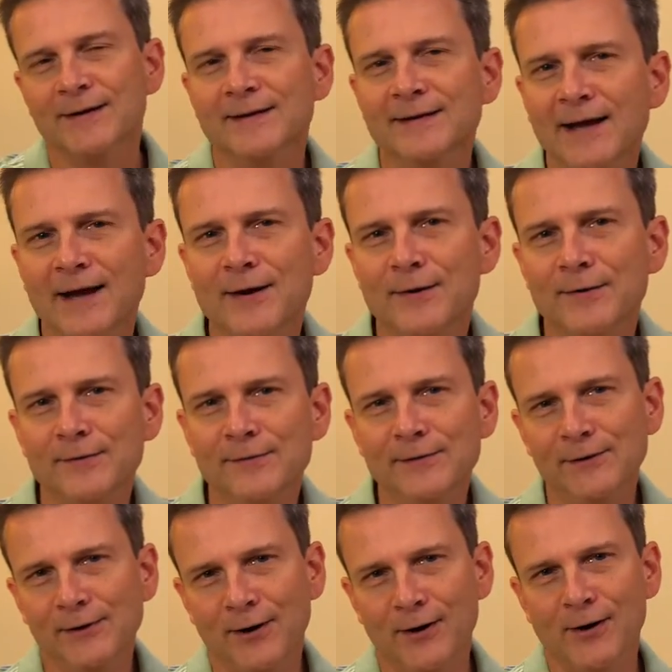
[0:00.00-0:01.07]
Now,
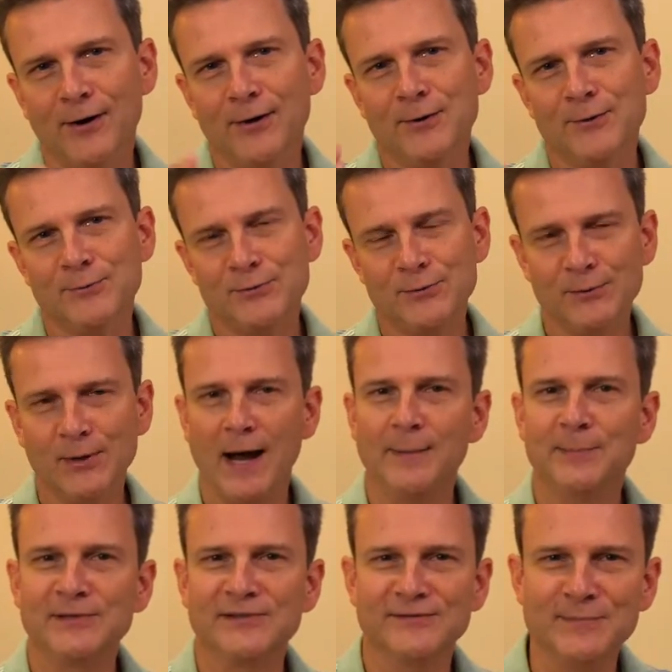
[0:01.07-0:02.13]
there are two
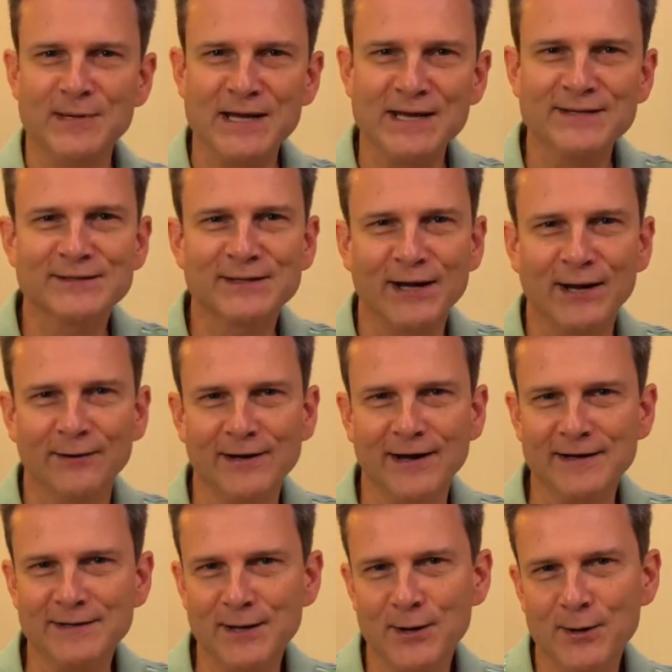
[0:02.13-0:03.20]
copies of me, scary,
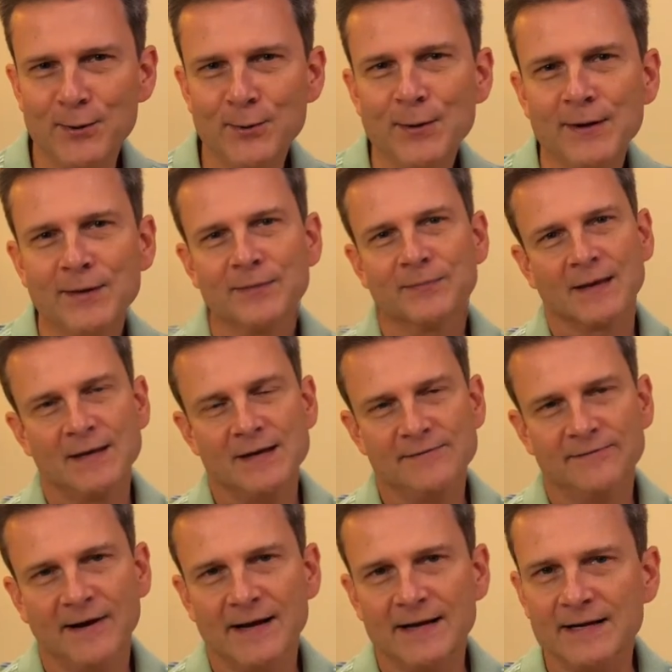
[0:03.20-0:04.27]
I know.
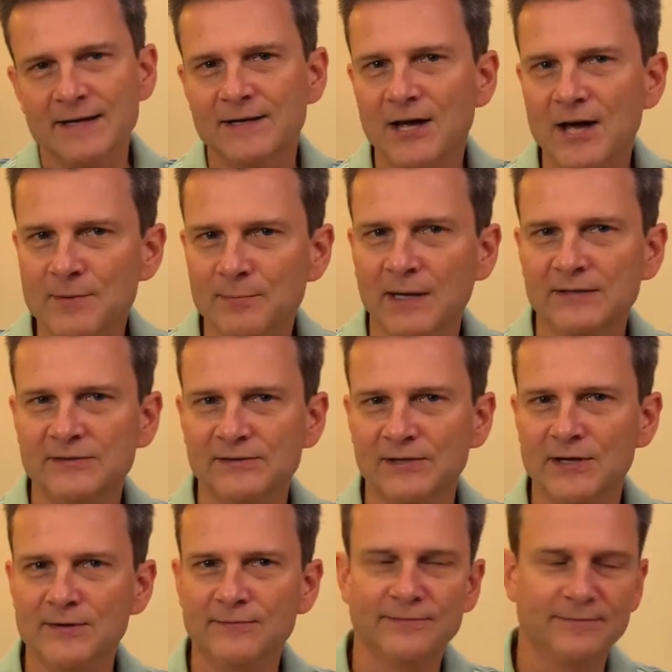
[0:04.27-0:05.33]
If I cut
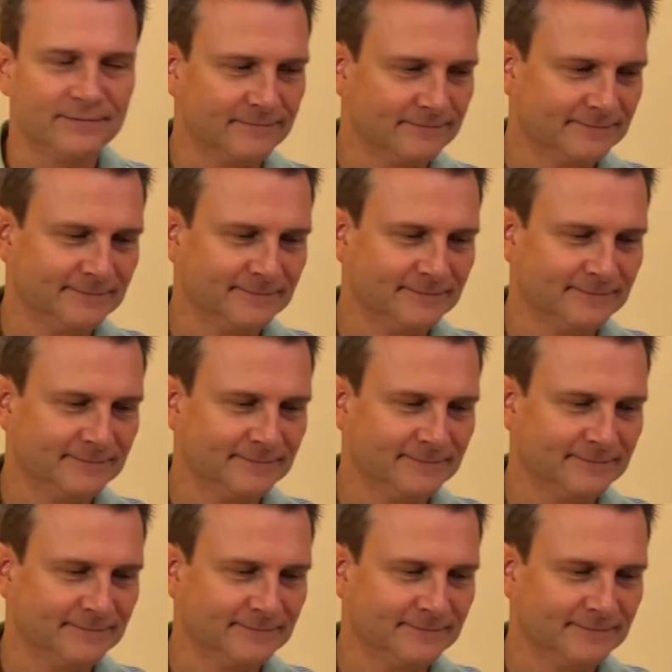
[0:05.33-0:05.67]
myself,